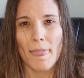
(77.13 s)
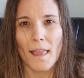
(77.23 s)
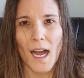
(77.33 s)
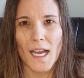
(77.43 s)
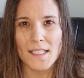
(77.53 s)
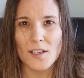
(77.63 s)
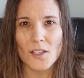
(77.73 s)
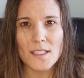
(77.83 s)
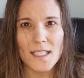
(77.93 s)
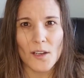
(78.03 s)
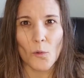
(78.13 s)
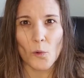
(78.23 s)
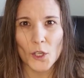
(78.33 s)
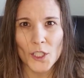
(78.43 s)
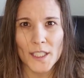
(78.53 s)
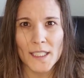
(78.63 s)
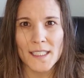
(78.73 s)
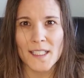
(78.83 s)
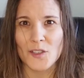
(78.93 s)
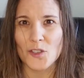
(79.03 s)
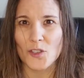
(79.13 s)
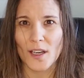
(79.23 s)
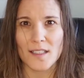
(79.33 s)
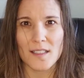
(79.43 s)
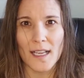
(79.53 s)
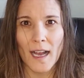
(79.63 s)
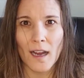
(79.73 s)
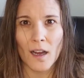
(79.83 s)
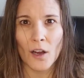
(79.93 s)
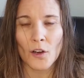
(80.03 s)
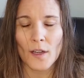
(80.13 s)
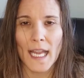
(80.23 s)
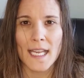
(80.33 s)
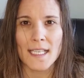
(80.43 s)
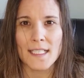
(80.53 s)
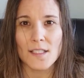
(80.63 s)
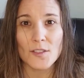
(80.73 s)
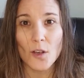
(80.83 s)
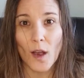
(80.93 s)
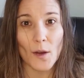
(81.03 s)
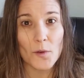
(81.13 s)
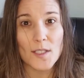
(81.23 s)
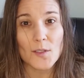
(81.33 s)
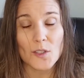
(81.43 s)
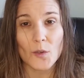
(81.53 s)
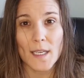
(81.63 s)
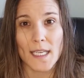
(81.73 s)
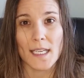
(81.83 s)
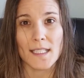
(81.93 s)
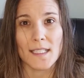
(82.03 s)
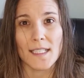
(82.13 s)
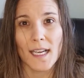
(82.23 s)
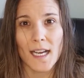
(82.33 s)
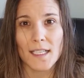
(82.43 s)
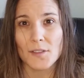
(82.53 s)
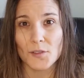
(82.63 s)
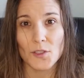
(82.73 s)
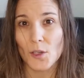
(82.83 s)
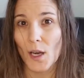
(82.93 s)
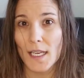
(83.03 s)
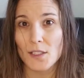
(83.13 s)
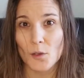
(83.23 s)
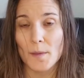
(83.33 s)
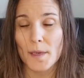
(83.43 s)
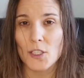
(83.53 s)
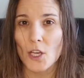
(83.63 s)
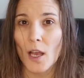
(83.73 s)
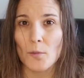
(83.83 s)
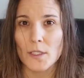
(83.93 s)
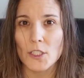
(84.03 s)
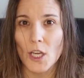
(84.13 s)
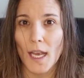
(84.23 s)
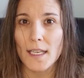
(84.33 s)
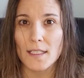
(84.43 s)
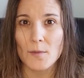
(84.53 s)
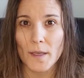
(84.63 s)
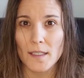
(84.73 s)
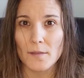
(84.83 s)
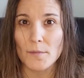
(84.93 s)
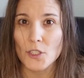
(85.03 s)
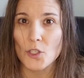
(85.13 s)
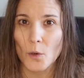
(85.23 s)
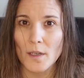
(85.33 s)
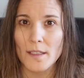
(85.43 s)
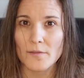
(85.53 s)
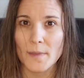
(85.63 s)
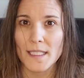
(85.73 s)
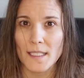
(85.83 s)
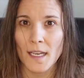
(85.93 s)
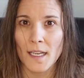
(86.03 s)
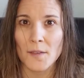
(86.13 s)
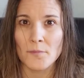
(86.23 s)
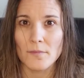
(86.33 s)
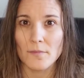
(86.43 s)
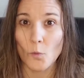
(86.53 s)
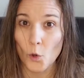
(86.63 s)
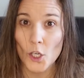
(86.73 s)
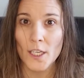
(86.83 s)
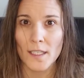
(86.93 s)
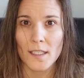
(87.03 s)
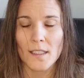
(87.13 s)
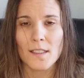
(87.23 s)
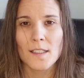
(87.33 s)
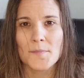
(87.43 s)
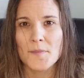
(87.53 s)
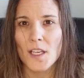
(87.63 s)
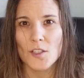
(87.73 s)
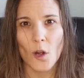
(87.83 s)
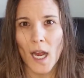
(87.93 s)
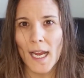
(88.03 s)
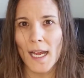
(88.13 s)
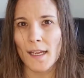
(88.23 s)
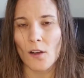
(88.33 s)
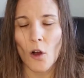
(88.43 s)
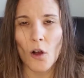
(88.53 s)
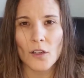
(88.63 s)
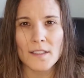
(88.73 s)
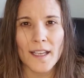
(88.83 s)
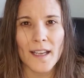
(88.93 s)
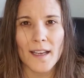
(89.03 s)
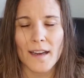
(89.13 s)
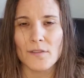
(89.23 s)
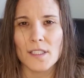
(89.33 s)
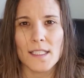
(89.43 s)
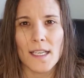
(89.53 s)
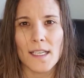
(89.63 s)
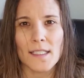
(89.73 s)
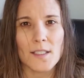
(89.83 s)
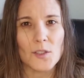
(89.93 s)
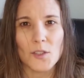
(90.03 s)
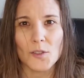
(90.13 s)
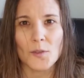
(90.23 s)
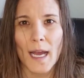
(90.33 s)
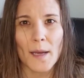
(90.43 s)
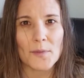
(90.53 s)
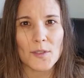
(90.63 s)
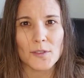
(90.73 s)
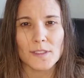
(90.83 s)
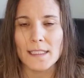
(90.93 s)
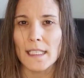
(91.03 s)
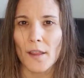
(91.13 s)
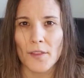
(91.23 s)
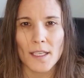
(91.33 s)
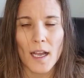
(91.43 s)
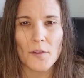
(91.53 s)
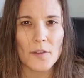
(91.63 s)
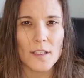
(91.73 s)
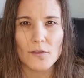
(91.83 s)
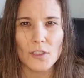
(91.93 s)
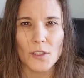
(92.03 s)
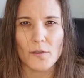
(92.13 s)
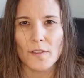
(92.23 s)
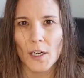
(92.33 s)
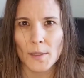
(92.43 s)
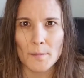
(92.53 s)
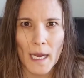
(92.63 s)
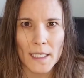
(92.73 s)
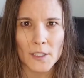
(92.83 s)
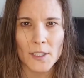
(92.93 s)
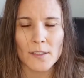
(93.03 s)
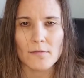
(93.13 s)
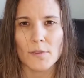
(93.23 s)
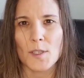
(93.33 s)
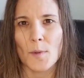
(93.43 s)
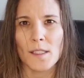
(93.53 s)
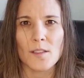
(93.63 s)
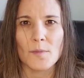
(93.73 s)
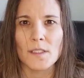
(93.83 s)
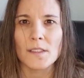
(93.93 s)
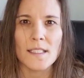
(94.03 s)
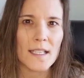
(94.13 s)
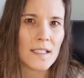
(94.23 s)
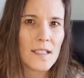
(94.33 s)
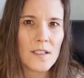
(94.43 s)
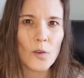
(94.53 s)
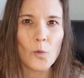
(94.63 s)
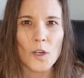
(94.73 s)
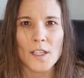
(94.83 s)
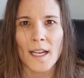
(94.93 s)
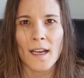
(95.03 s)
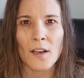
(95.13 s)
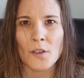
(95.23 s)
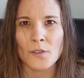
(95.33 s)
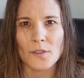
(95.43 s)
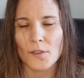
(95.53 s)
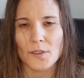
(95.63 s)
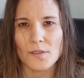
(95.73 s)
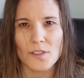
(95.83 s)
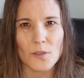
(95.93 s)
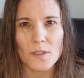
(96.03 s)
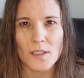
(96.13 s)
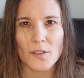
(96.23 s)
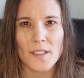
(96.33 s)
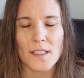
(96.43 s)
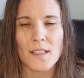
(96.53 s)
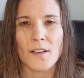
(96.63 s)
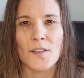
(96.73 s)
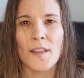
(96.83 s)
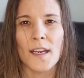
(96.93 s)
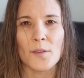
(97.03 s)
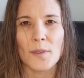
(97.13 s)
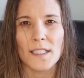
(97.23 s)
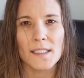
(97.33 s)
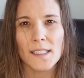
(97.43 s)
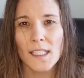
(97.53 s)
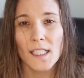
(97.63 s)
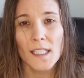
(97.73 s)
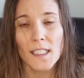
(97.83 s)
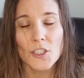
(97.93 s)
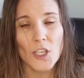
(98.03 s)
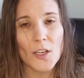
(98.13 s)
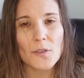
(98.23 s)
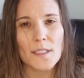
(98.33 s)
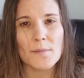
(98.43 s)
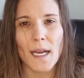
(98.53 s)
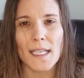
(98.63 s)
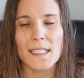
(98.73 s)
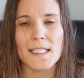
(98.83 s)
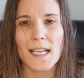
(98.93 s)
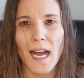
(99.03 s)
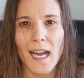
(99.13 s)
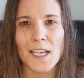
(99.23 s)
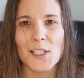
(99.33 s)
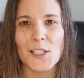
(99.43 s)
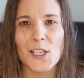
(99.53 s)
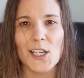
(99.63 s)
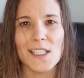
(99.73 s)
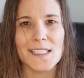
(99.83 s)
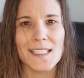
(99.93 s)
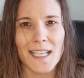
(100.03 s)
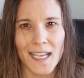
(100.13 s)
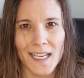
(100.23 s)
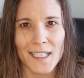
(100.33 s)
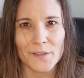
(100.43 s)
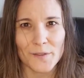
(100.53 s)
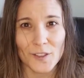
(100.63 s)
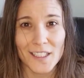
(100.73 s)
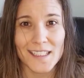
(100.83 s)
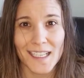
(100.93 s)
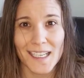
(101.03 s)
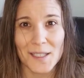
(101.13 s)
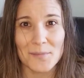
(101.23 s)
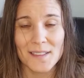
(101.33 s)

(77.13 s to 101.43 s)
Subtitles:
I started to get worried and stressed out. And so I wasn't doing anything. I had quit my job, which I had spent majority of my time working. So I had all day, every day to do absolutely nothing other than, very minor responsibilities. I'd still work out or do little things here and there, but generally my entire day freed up.